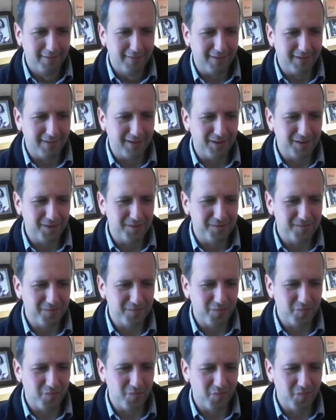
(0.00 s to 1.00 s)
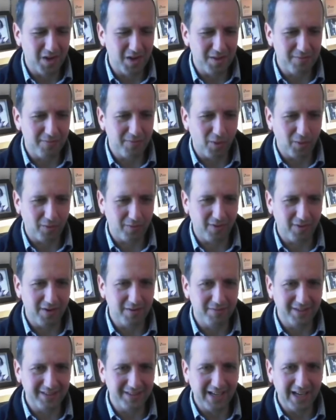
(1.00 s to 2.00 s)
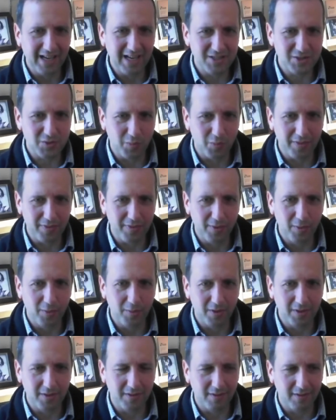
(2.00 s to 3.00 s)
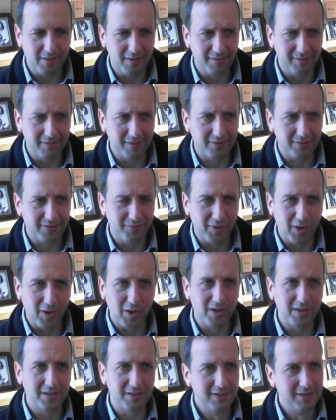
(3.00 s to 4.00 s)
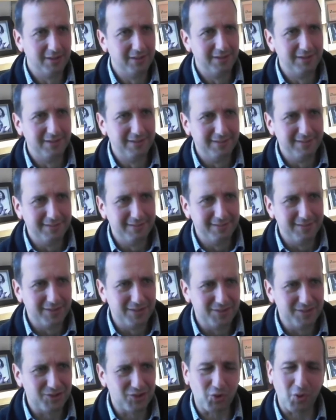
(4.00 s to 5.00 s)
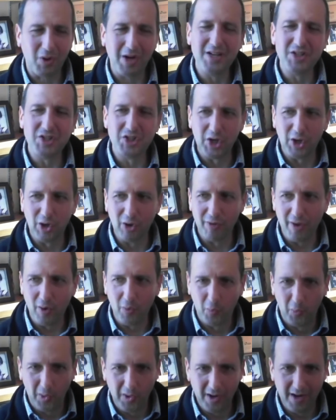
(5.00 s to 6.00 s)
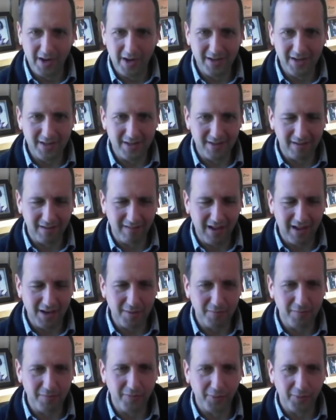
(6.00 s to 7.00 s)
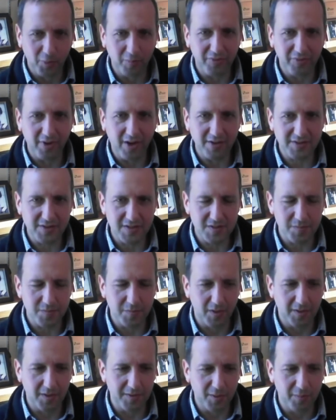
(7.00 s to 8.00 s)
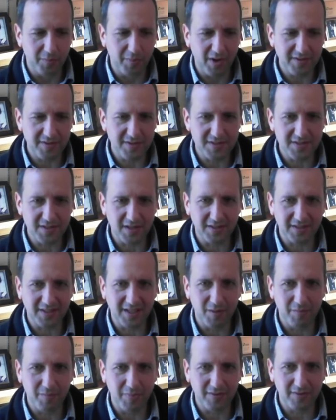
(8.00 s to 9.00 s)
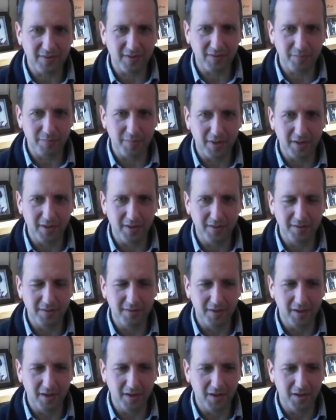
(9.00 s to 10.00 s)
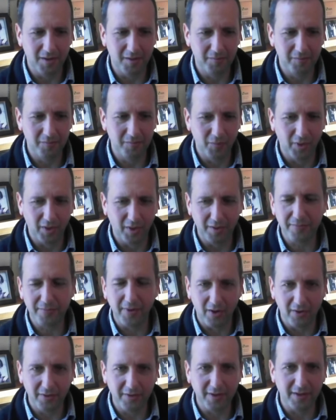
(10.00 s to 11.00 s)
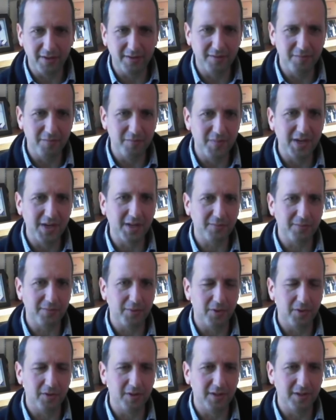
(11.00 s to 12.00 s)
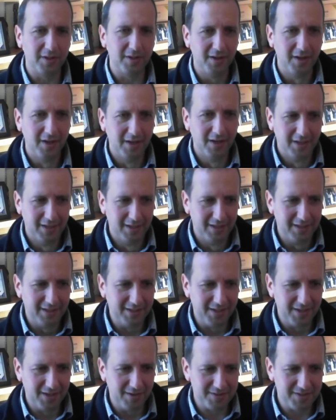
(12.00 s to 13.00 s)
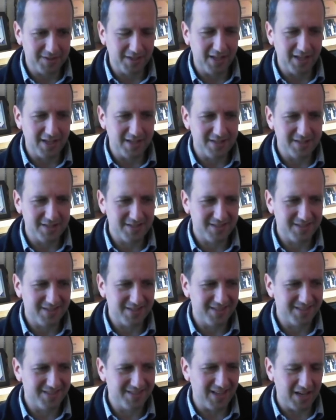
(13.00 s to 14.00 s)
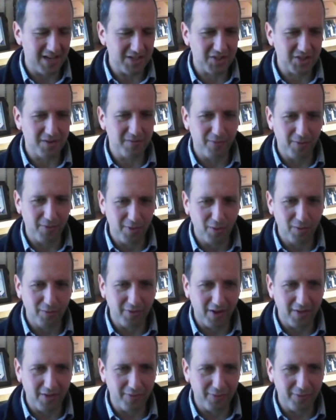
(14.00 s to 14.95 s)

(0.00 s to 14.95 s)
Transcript: um, many folks that have engaged with you in, in this very strange year that we're in and a lot of Zoom sessions, but your presence on campus has been um, really felt and meaningful. And, you know, today's session for those on